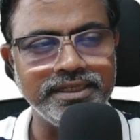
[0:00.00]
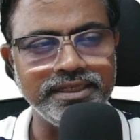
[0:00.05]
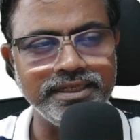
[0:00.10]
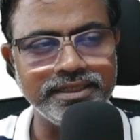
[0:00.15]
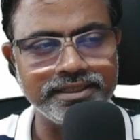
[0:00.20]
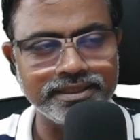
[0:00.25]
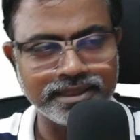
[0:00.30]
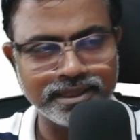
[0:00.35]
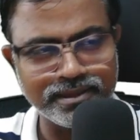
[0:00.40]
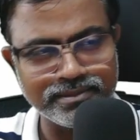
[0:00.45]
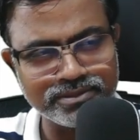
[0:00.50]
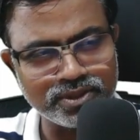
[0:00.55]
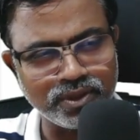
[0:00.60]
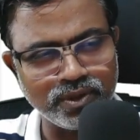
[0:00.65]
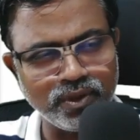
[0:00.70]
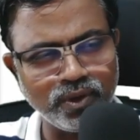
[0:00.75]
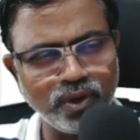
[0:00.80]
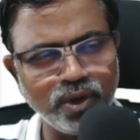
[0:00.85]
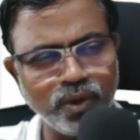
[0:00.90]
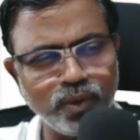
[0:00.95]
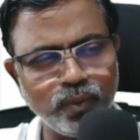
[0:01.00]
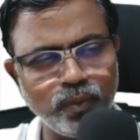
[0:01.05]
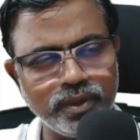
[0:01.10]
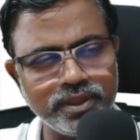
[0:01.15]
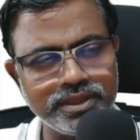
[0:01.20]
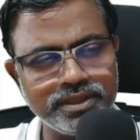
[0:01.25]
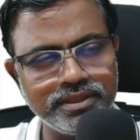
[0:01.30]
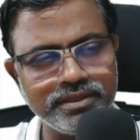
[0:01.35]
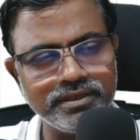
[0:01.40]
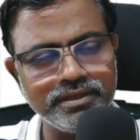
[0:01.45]
it comes along
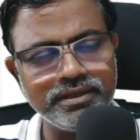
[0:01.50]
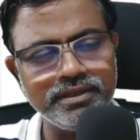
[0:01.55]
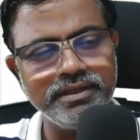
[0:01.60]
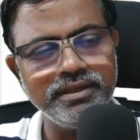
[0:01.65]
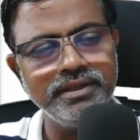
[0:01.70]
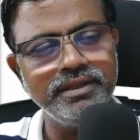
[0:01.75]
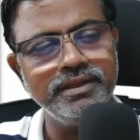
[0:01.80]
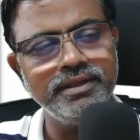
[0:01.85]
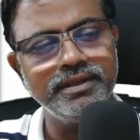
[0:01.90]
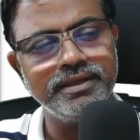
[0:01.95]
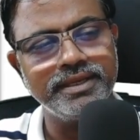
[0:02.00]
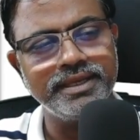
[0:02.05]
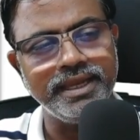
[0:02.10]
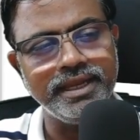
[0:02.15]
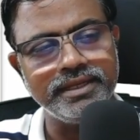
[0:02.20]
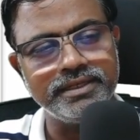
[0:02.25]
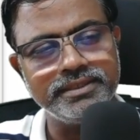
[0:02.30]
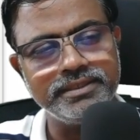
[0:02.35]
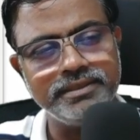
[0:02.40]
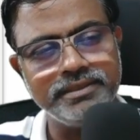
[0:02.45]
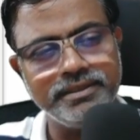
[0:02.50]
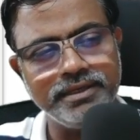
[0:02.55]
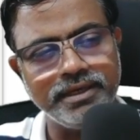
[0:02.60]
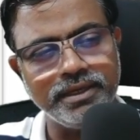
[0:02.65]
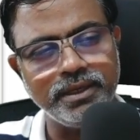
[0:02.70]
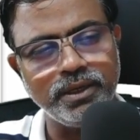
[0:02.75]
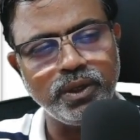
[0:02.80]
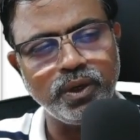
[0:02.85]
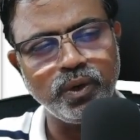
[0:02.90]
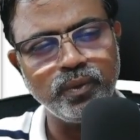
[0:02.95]
with the category
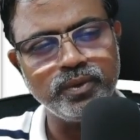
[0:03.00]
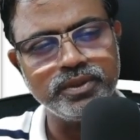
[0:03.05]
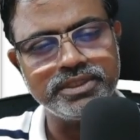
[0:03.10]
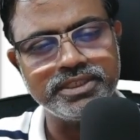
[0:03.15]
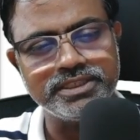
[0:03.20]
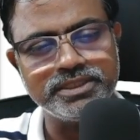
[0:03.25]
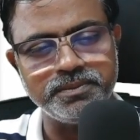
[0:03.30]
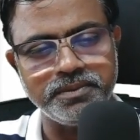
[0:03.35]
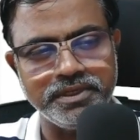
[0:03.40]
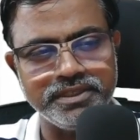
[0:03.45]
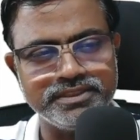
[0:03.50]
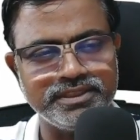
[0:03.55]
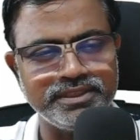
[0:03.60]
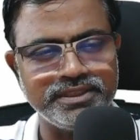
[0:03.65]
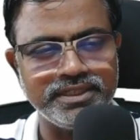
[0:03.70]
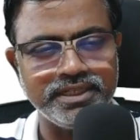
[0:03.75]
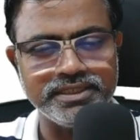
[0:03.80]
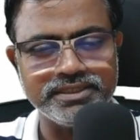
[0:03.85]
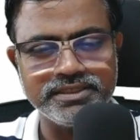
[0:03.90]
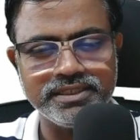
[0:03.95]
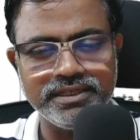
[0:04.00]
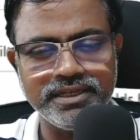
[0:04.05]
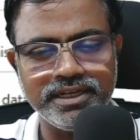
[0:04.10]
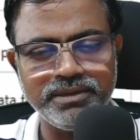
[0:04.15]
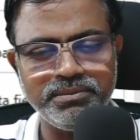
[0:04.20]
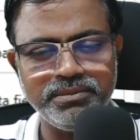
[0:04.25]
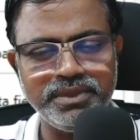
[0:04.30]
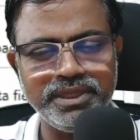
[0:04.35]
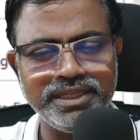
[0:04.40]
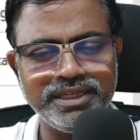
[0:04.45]
along with its percentage.
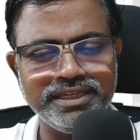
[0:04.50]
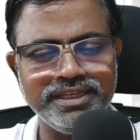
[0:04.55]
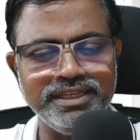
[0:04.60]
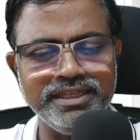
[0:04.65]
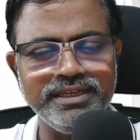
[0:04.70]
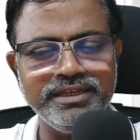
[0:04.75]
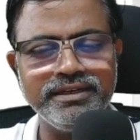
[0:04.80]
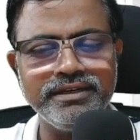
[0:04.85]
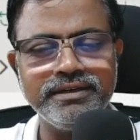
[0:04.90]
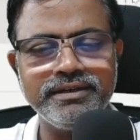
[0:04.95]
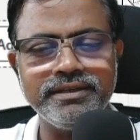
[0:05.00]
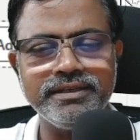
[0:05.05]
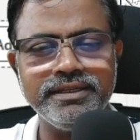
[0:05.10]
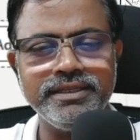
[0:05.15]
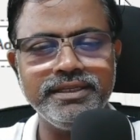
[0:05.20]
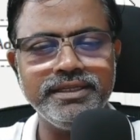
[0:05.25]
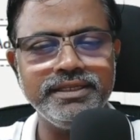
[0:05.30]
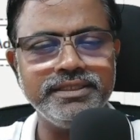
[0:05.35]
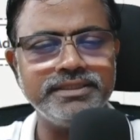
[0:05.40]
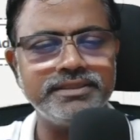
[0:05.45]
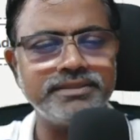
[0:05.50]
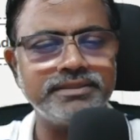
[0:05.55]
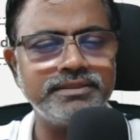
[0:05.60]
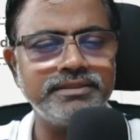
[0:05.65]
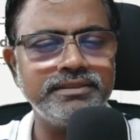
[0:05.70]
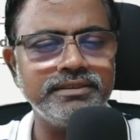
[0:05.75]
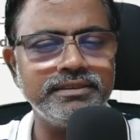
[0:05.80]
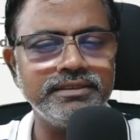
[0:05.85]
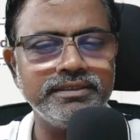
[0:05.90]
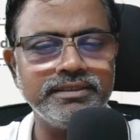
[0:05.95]
Let me increase
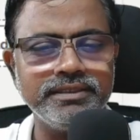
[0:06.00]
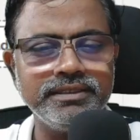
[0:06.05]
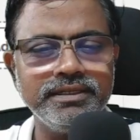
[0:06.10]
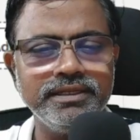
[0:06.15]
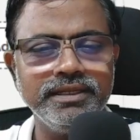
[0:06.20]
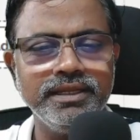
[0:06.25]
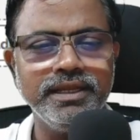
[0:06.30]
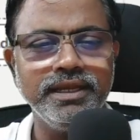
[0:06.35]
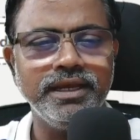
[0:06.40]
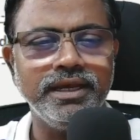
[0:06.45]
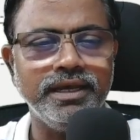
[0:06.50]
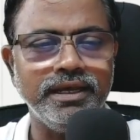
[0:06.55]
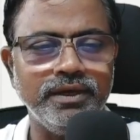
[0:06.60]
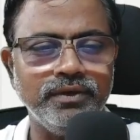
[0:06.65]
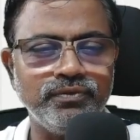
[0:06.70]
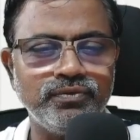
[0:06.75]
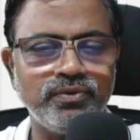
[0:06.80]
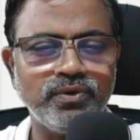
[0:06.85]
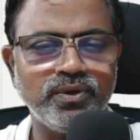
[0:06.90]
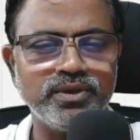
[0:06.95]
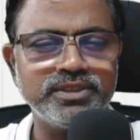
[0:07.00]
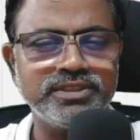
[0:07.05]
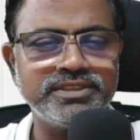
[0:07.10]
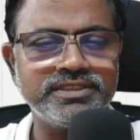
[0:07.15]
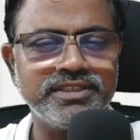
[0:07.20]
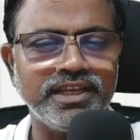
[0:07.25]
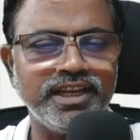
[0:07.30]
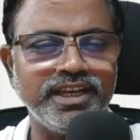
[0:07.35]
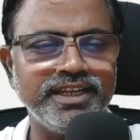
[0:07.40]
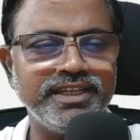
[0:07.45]
the font
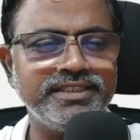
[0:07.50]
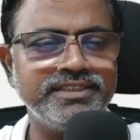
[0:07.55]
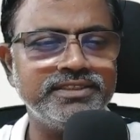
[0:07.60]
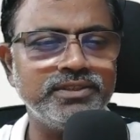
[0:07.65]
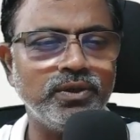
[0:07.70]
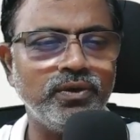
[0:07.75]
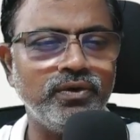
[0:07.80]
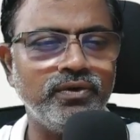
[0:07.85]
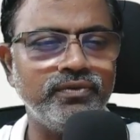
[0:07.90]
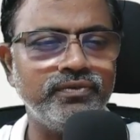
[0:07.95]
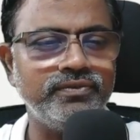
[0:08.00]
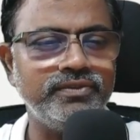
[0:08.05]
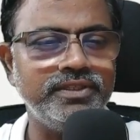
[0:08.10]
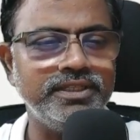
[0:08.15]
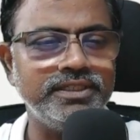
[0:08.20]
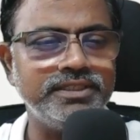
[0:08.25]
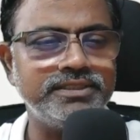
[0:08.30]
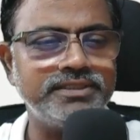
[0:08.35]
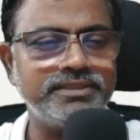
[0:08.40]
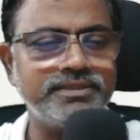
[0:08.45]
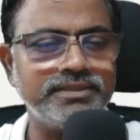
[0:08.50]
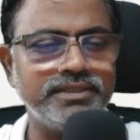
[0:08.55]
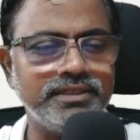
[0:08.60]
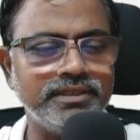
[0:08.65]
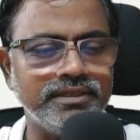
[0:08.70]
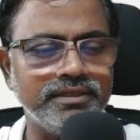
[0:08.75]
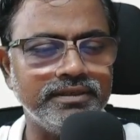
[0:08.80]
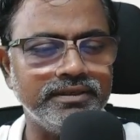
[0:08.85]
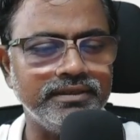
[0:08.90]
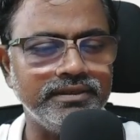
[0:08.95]
size of this
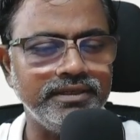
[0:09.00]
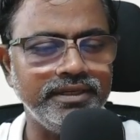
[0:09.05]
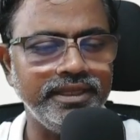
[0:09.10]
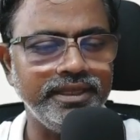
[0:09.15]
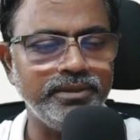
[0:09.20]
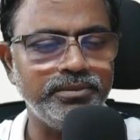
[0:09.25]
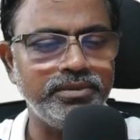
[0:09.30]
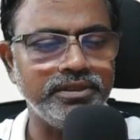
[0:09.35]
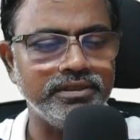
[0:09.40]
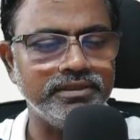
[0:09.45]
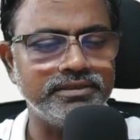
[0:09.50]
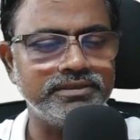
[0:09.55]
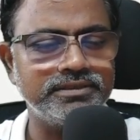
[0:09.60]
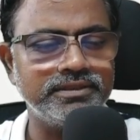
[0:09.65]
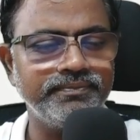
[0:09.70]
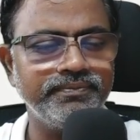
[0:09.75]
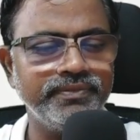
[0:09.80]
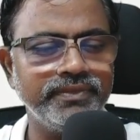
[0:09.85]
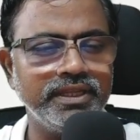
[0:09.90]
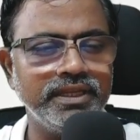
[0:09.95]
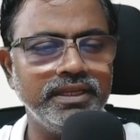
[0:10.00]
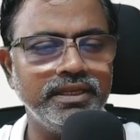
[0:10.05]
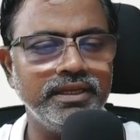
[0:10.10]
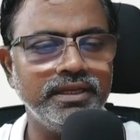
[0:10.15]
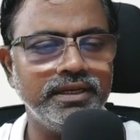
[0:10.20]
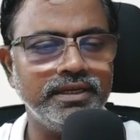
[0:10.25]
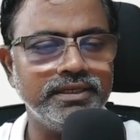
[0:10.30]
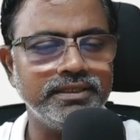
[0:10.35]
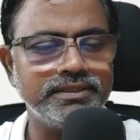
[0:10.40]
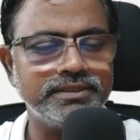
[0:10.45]
labels.
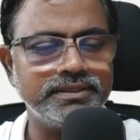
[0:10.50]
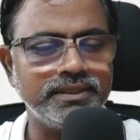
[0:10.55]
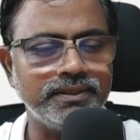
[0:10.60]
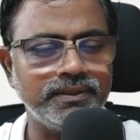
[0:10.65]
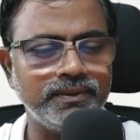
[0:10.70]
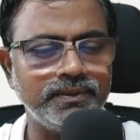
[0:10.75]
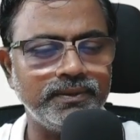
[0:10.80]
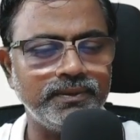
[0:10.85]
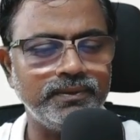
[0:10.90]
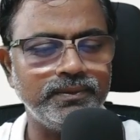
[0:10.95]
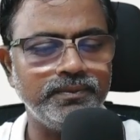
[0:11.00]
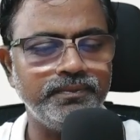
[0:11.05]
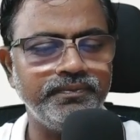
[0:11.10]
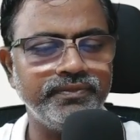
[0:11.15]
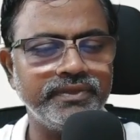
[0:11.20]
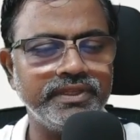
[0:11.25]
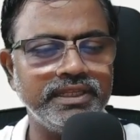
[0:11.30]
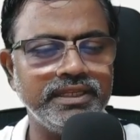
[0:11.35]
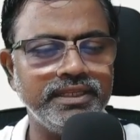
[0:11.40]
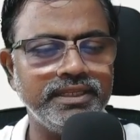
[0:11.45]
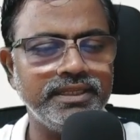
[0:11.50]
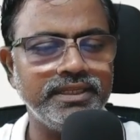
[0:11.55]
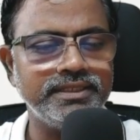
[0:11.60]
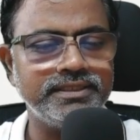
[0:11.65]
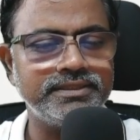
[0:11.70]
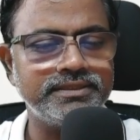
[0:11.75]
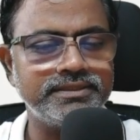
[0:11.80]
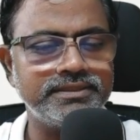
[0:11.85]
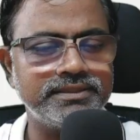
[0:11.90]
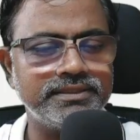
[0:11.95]
So
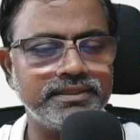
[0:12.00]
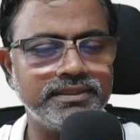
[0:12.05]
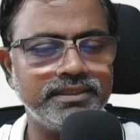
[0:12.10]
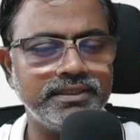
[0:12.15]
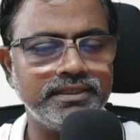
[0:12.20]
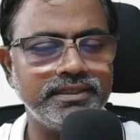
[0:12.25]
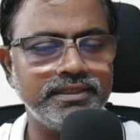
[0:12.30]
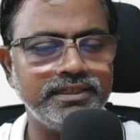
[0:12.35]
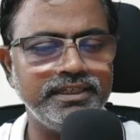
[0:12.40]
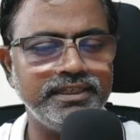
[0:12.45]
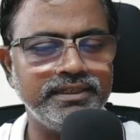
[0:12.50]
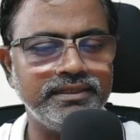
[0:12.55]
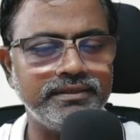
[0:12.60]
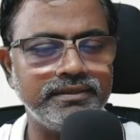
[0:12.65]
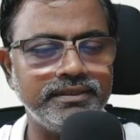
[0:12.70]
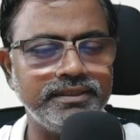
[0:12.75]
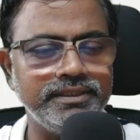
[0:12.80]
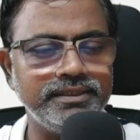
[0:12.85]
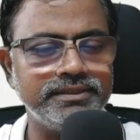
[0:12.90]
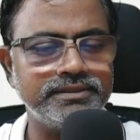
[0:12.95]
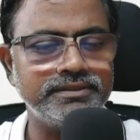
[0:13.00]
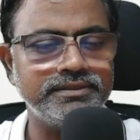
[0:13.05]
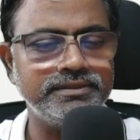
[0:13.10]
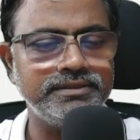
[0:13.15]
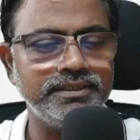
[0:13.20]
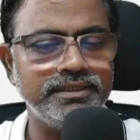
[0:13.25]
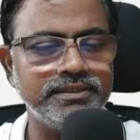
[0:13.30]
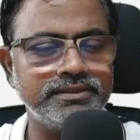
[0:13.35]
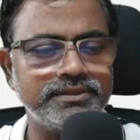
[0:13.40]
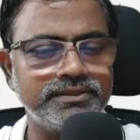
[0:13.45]
let's increase
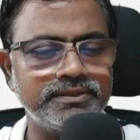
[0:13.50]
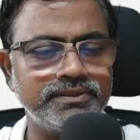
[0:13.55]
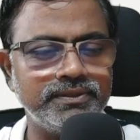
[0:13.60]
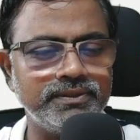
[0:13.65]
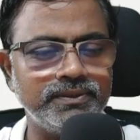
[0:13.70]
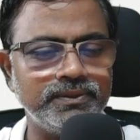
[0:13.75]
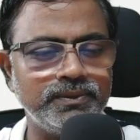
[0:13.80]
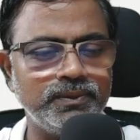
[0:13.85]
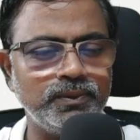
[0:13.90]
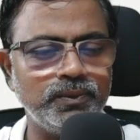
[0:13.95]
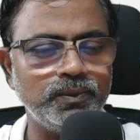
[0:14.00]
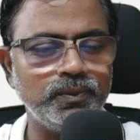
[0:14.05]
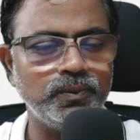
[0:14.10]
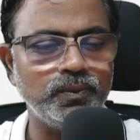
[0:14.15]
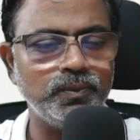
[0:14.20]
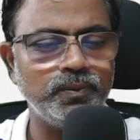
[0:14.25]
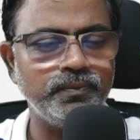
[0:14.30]
this to